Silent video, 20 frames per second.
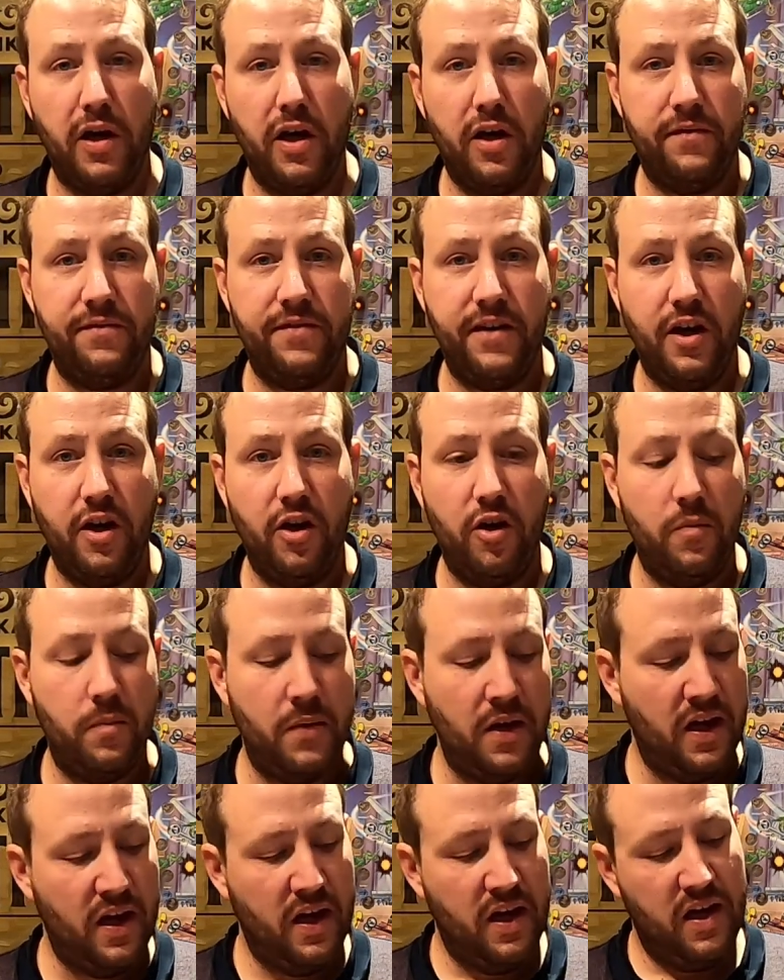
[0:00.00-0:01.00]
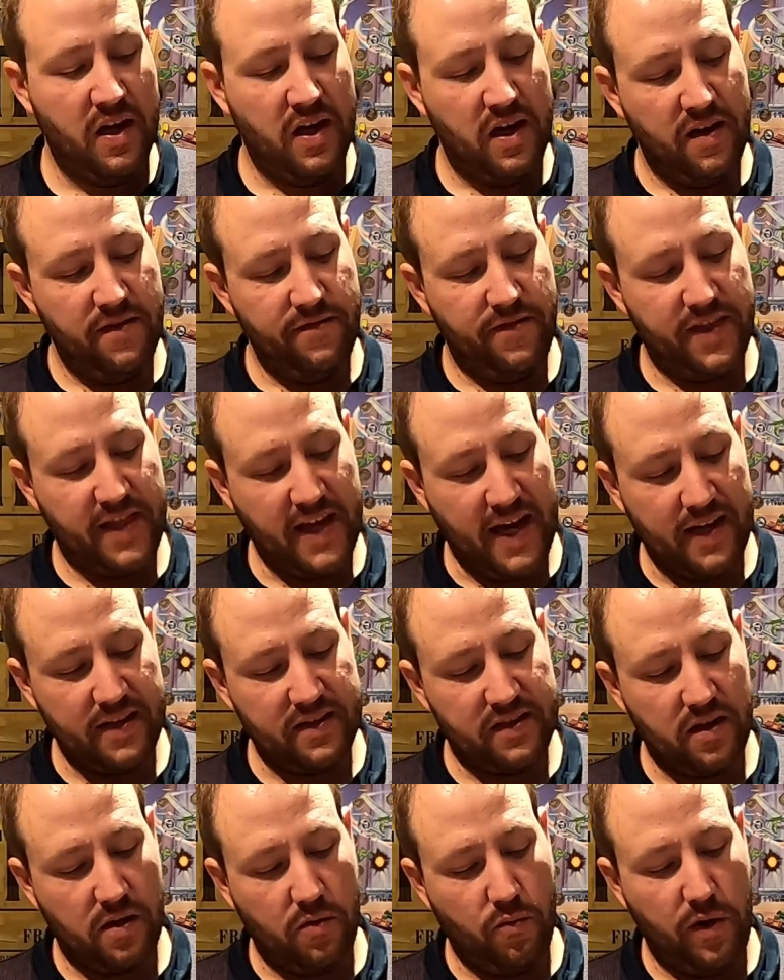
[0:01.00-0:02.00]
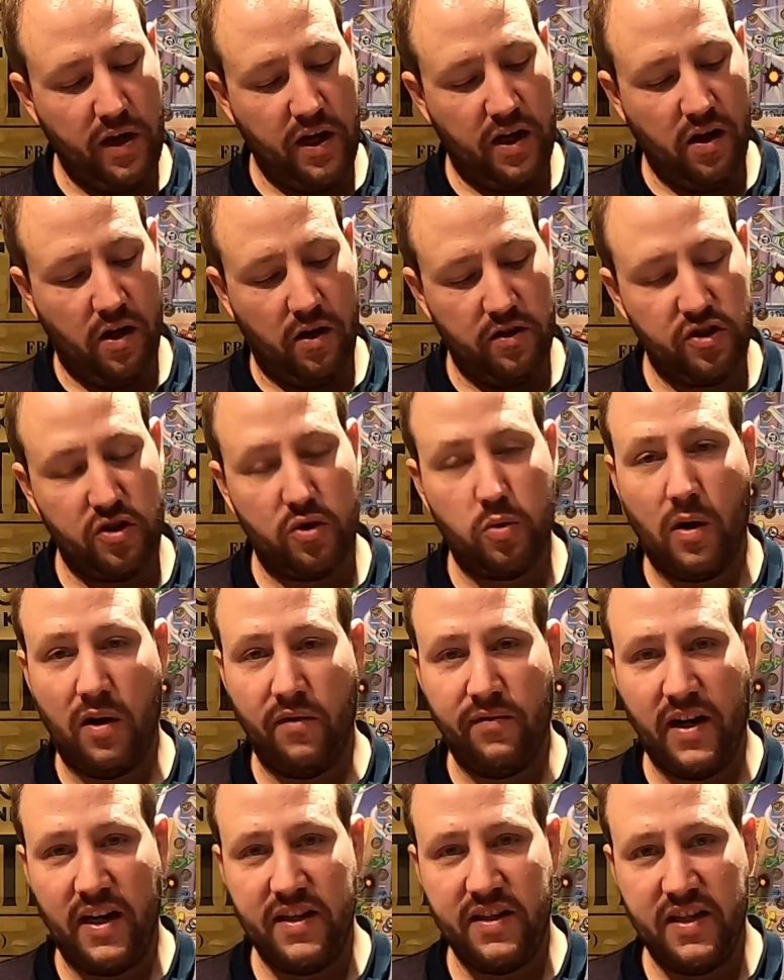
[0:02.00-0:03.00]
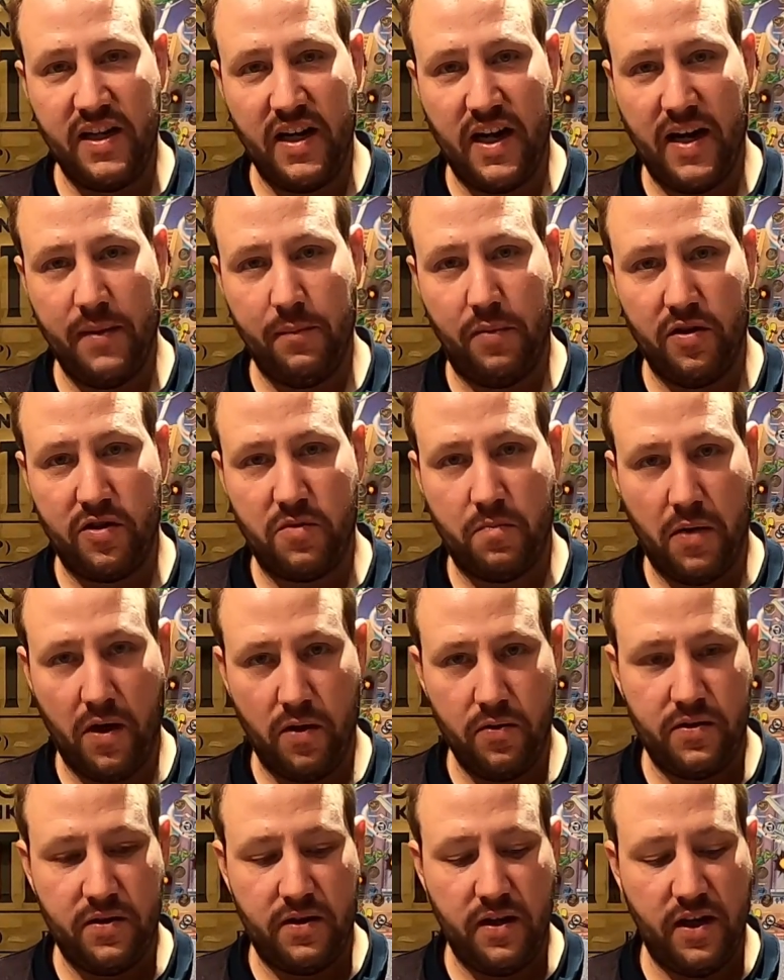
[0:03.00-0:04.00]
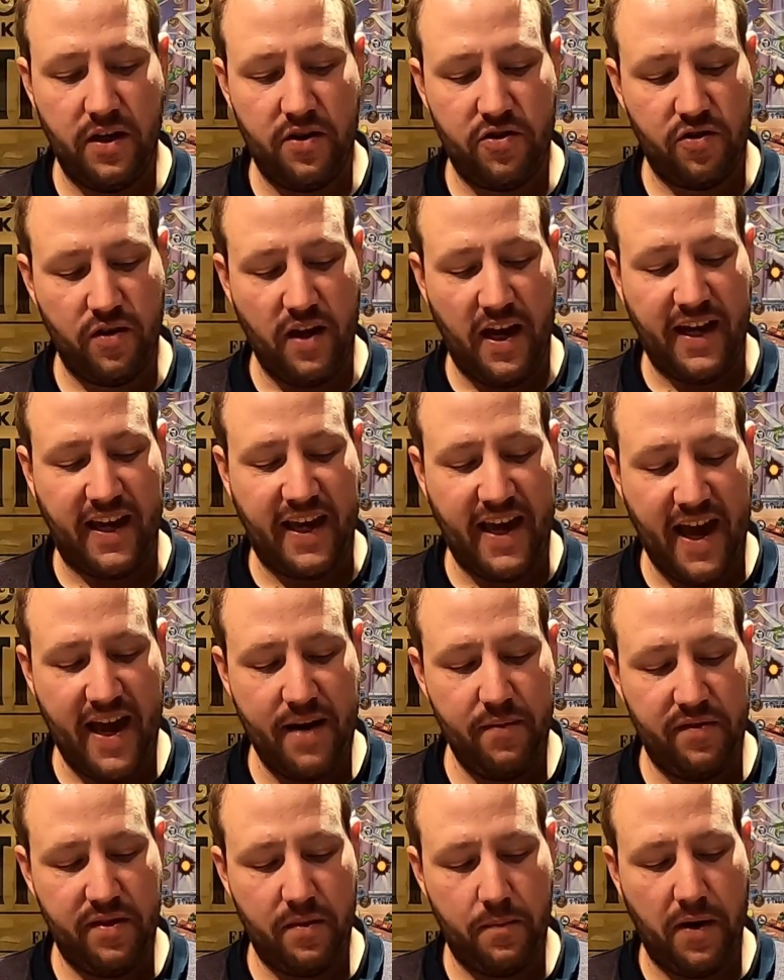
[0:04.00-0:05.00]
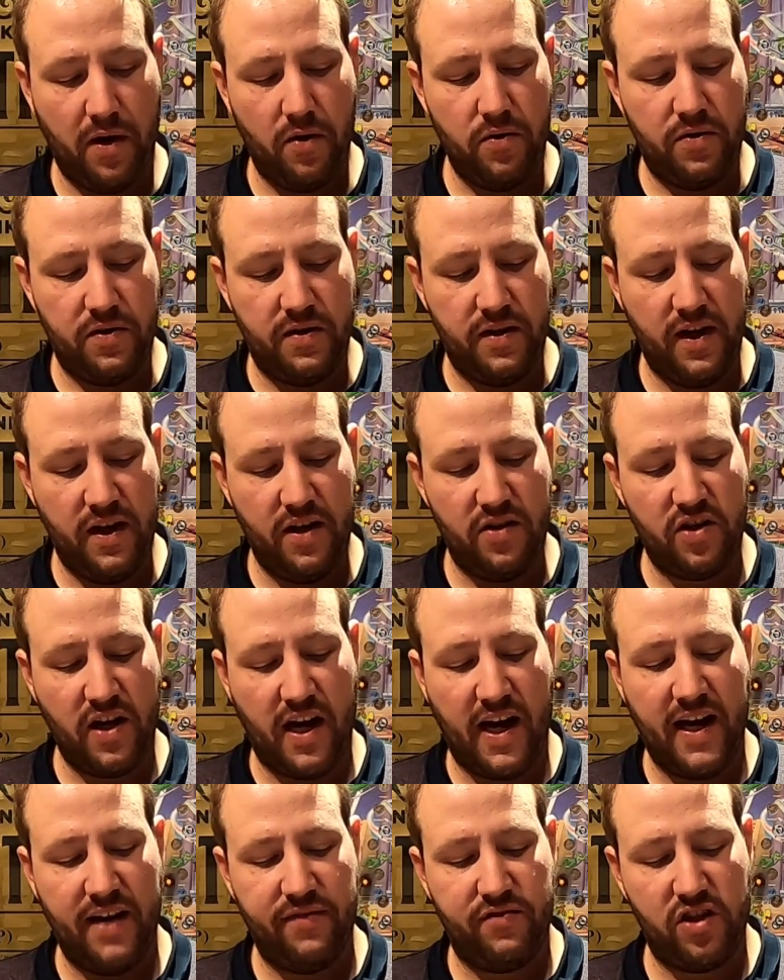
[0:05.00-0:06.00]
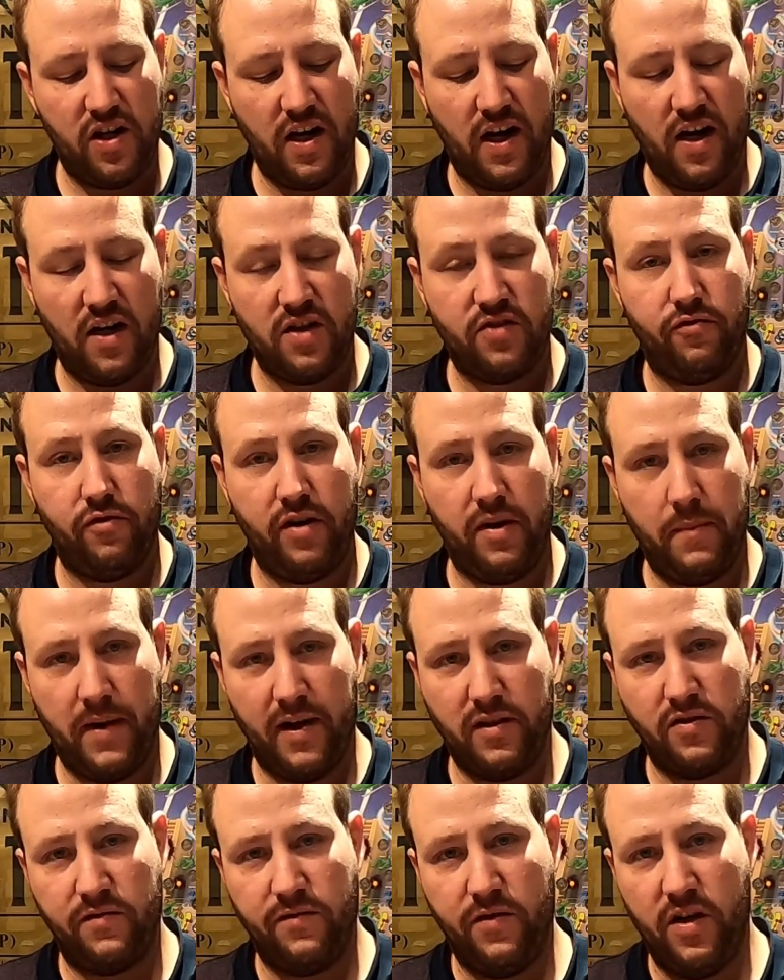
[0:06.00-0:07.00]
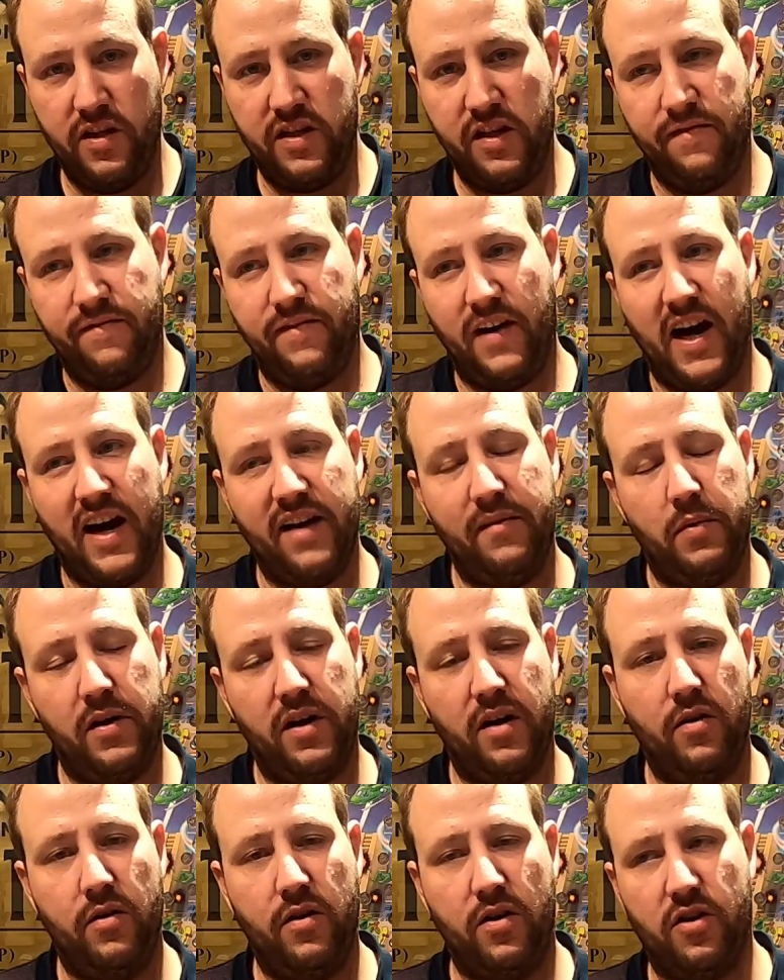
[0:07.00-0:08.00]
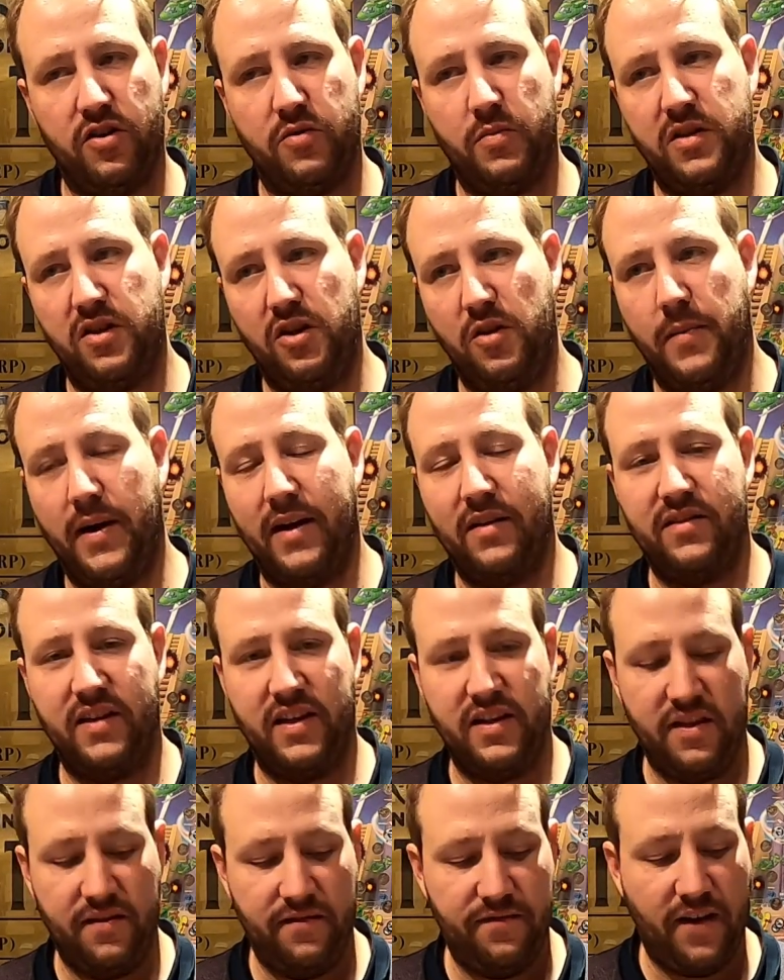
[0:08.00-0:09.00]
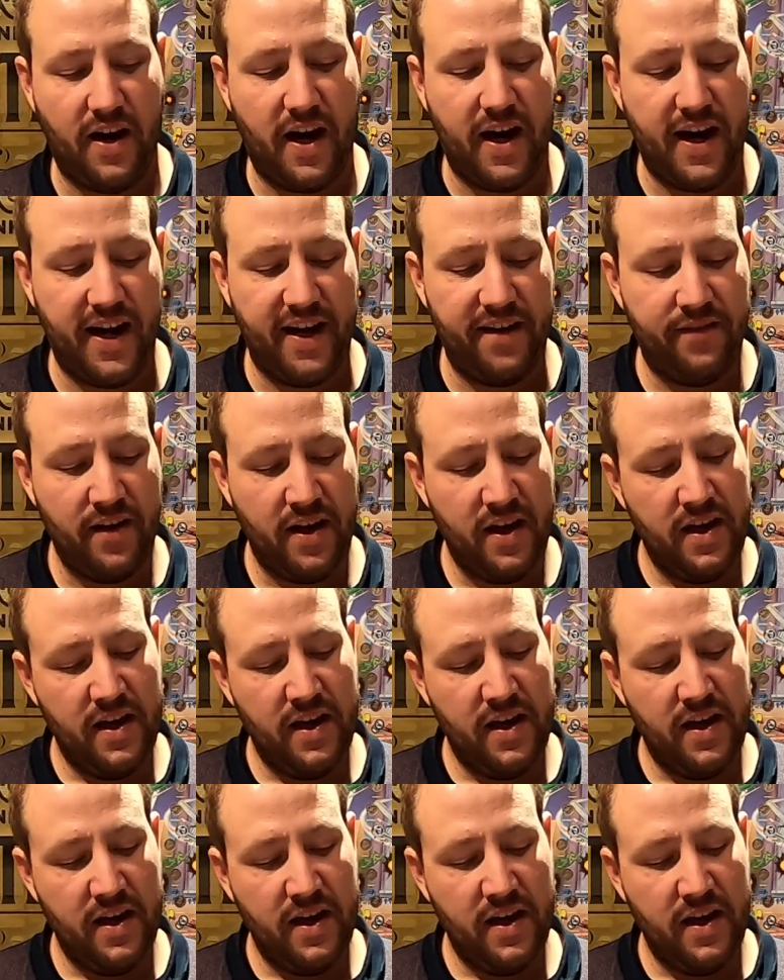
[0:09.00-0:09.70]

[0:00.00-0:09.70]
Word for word: perfume. For that, we got twelve ninety nine plus postage. Again, with the postage, I have charged £3.35, but it only cost me £2.85.